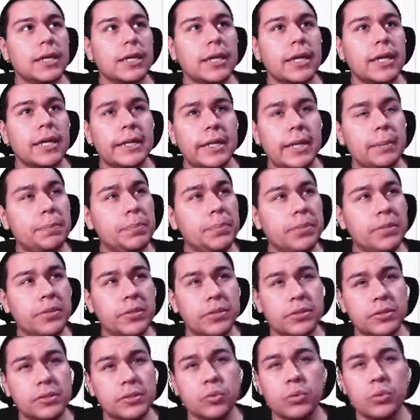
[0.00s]
Can I
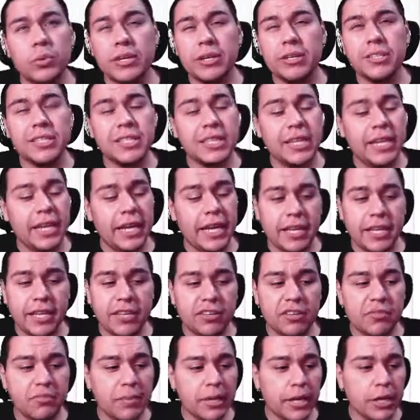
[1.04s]
put squares in any
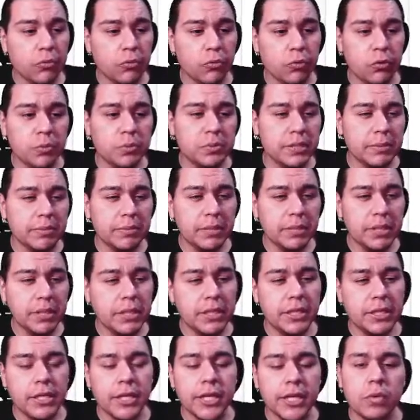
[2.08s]
of my groups and be
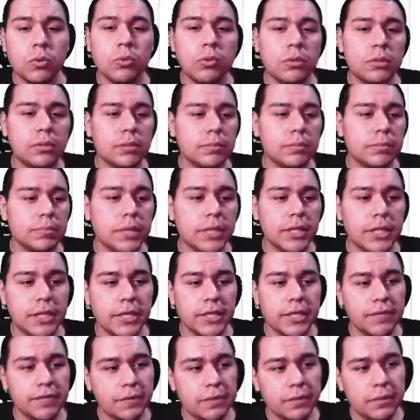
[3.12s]
equal, be
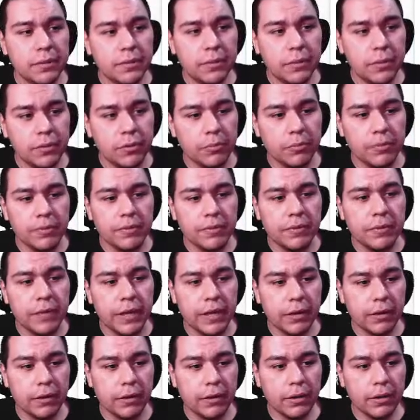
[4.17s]
even, or be
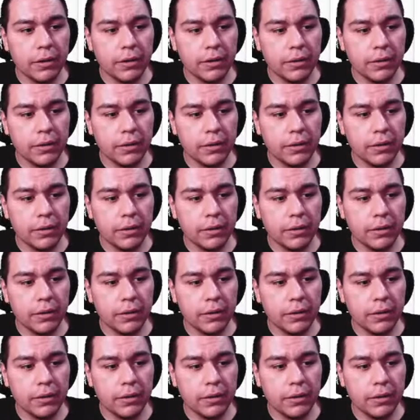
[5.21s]
fair?